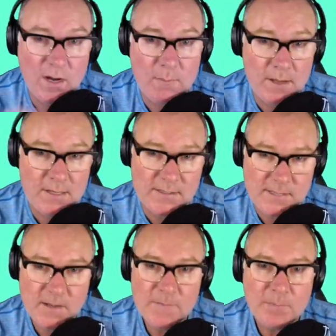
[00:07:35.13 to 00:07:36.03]
meters.
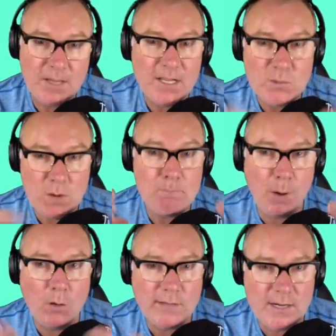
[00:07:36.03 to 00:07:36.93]
And that's where
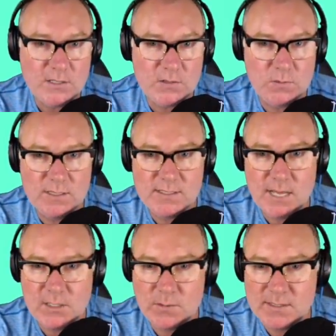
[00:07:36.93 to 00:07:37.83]
bolt actions really
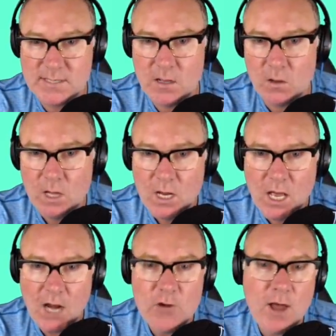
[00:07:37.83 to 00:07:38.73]
start to excel.
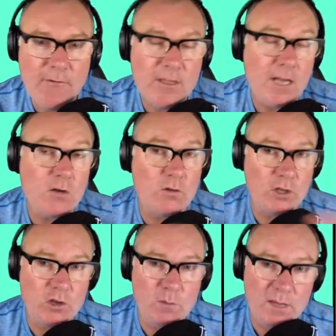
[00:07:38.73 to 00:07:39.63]
And you have a gun called the
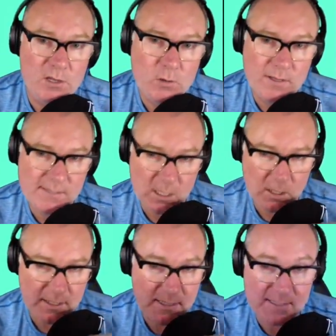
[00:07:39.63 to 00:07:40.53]
QBU on
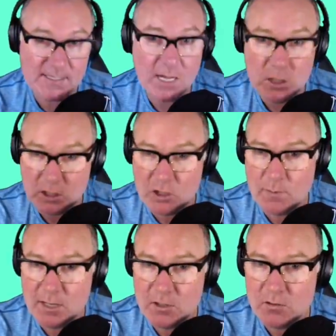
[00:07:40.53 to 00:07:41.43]
Sanhok, and the Sanhok
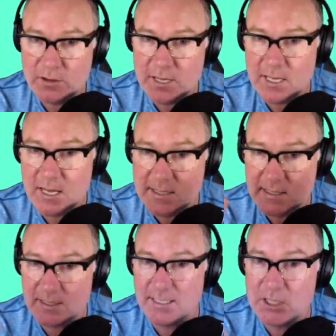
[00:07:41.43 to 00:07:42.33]
QBU thing is
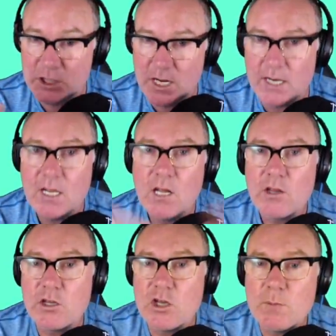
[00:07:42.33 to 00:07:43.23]
legit.
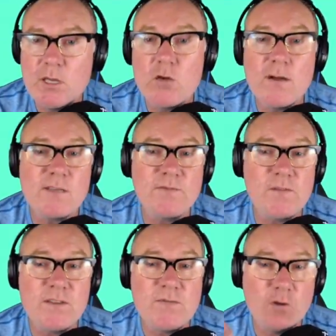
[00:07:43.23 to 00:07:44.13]
The QBU has
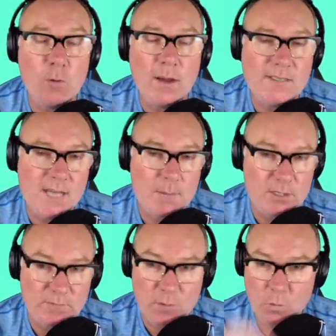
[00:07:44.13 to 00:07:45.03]
54 base
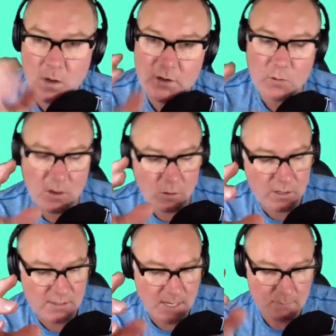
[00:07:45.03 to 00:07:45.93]
damage. If you're wondering where all
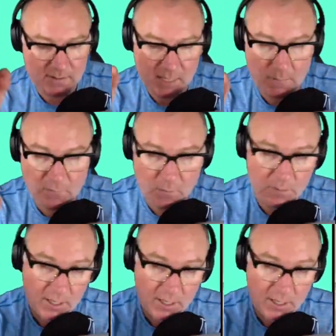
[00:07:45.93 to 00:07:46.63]
those numbers come from that I